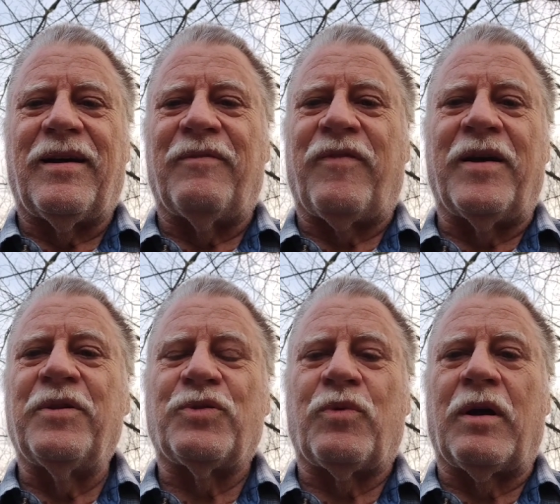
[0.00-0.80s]
I find
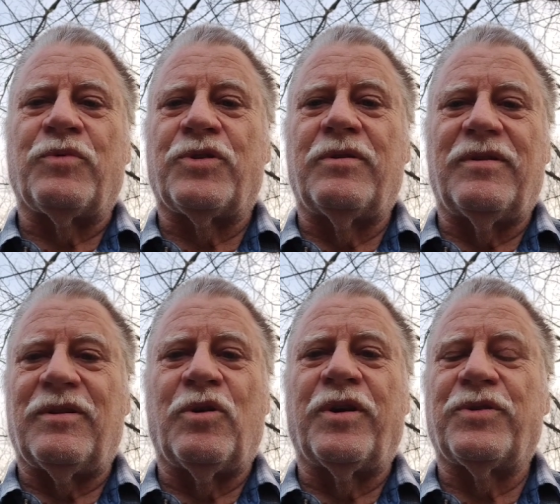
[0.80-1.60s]
this when I was
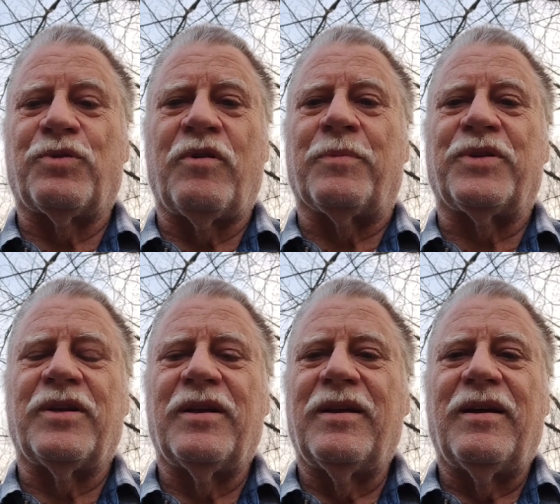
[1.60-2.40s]
learning scripts.
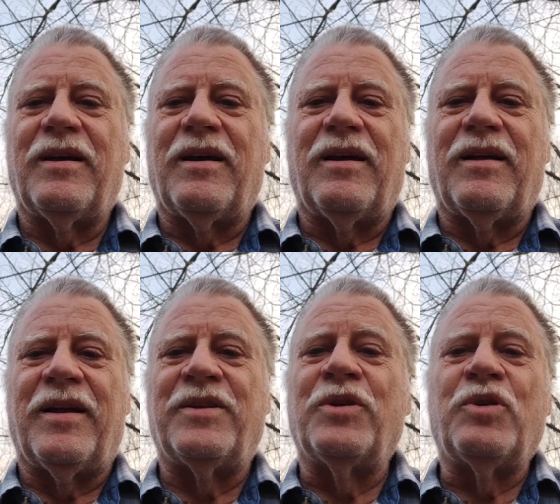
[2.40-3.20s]

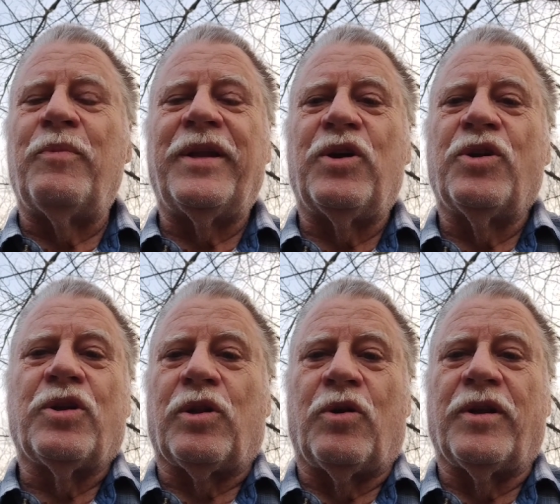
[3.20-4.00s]
It didn't do me any good
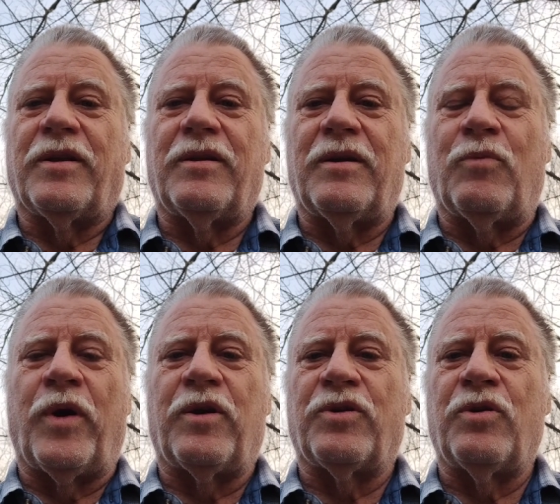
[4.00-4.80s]
to learn it a
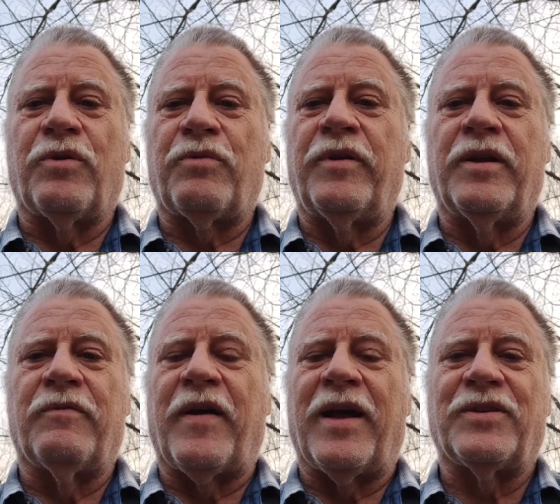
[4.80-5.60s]
week or two or three in
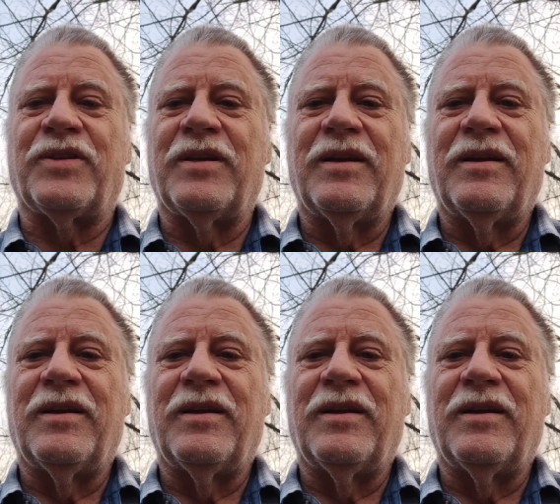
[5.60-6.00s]
advance.